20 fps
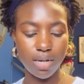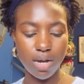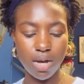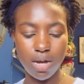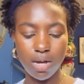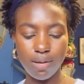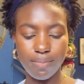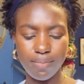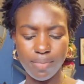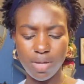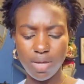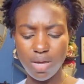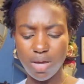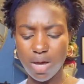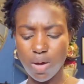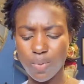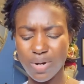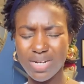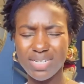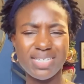I
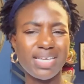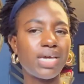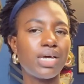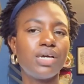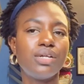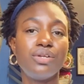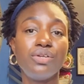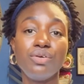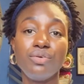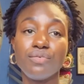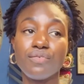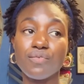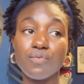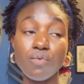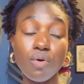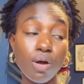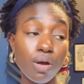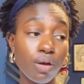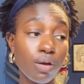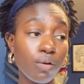wanted to get a new
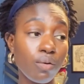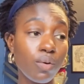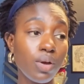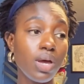throw,